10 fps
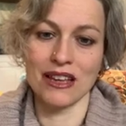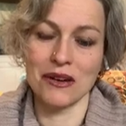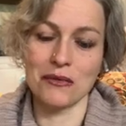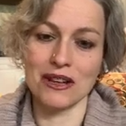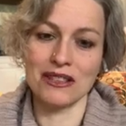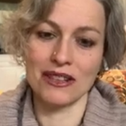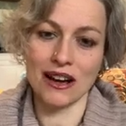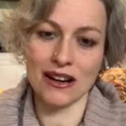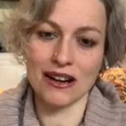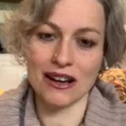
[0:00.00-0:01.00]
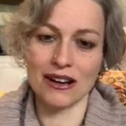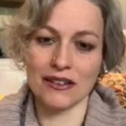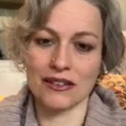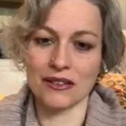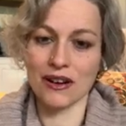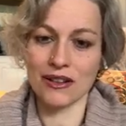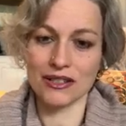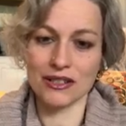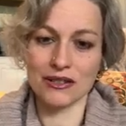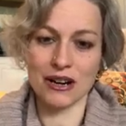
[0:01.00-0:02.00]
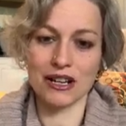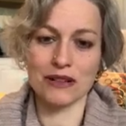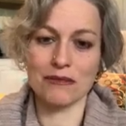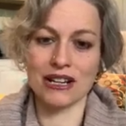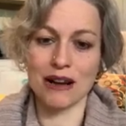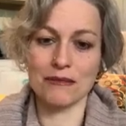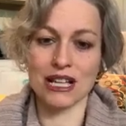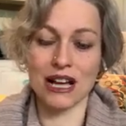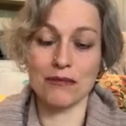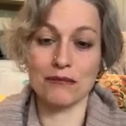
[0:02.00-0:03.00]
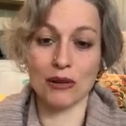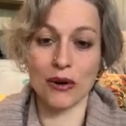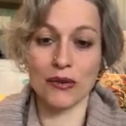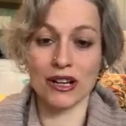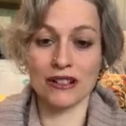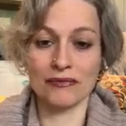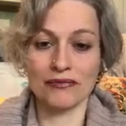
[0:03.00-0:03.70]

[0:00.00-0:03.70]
When dharana, or your concentration, becomes unbroken